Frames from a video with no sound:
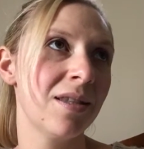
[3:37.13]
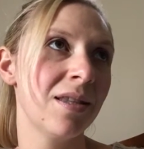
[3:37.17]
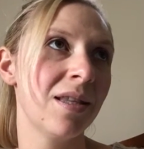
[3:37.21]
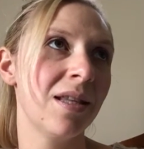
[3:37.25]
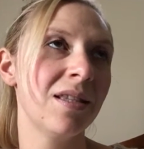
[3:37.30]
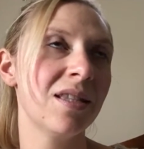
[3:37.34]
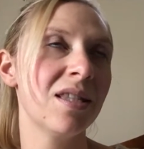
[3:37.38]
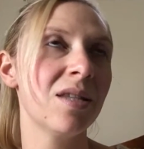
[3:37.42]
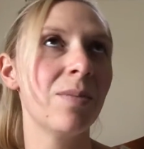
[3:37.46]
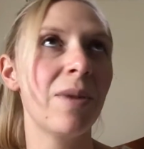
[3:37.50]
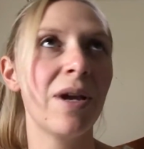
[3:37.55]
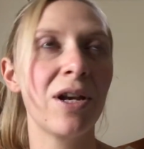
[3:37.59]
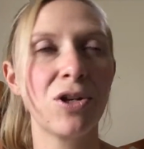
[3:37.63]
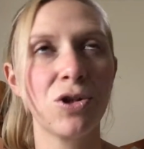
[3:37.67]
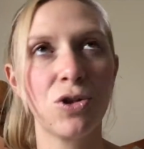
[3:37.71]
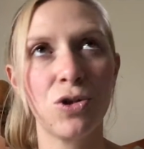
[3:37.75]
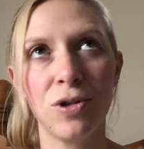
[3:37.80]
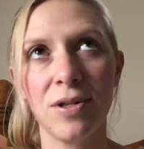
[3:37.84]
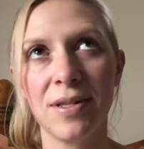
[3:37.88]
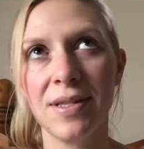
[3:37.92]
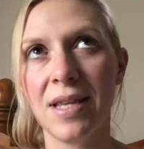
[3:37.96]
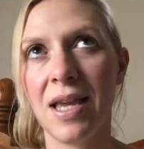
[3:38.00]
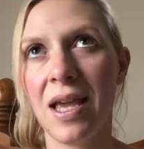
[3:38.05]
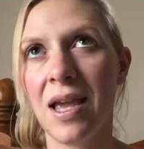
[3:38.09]
and then some
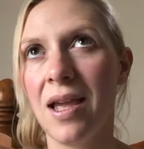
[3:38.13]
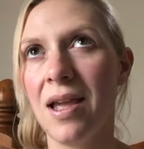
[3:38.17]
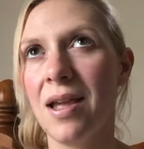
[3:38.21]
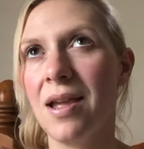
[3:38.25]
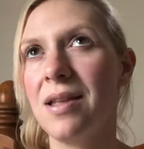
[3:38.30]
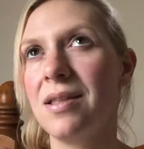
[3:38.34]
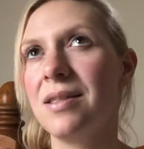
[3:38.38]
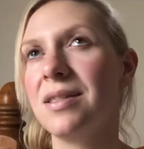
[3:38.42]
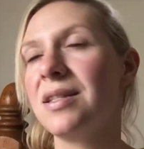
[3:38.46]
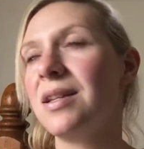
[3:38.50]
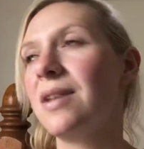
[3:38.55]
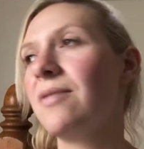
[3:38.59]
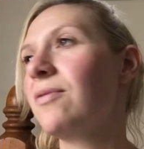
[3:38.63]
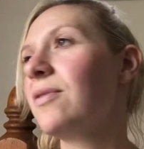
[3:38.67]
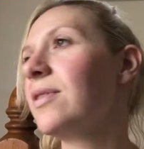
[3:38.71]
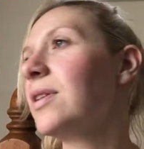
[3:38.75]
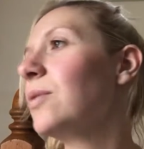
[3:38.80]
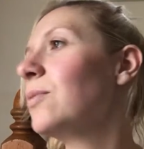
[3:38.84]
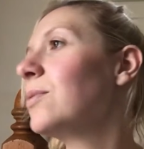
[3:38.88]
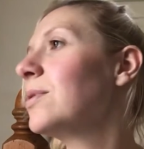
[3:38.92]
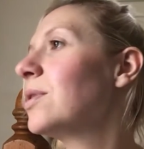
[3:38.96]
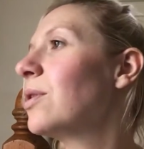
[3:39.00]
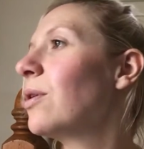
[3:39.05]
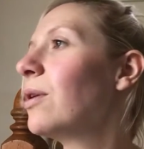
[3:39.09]
extra scans and everything
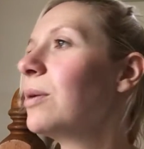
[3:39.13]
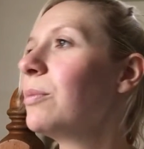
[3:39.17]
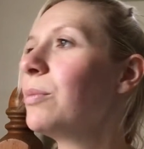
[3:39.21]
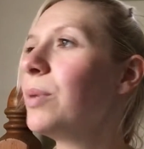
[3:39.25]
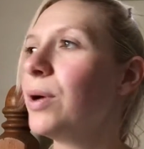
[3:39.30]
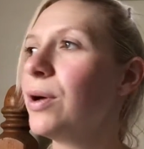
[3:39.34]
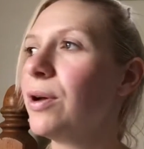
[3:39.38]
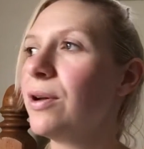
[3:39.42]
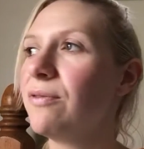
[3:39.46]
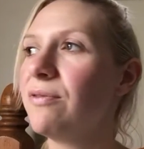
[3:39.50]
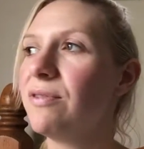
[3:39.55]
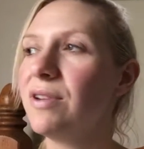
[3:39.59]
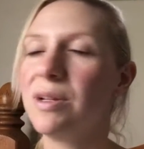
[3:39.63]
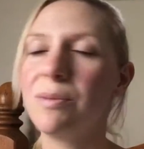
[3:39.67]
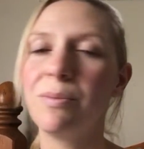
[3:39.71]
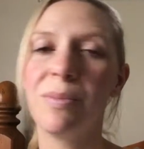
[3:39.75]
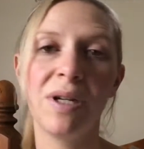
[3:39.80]
was going perfect.